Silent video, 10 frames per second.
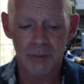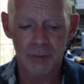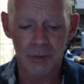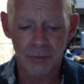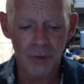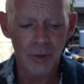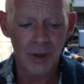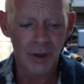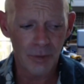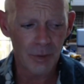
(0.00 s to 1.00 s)
for
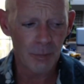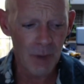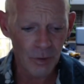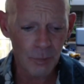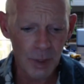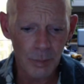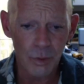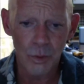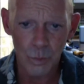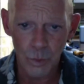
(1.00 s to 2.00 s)
the amount of people
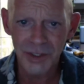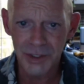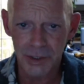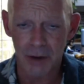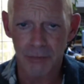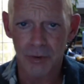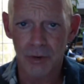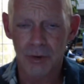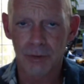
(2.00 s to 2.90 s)
who would suffer